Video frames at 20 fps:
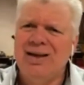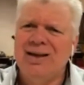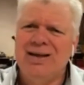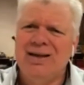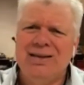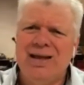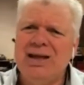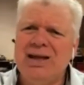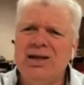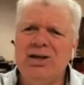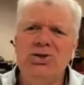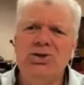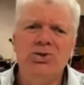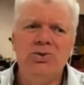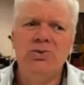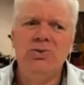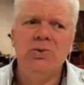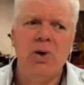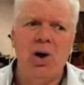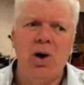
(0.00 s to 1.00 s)
they can
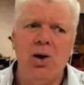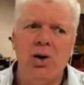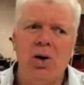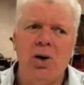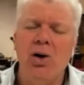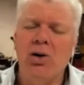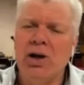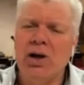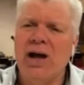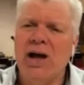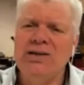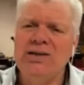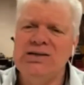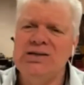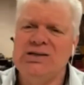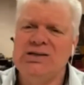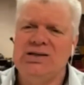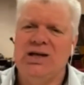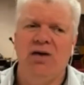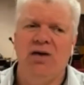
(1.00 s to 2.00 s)
do all kinds
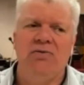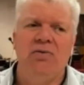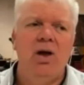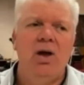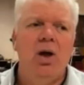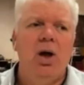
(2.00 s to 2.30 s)
of stuff.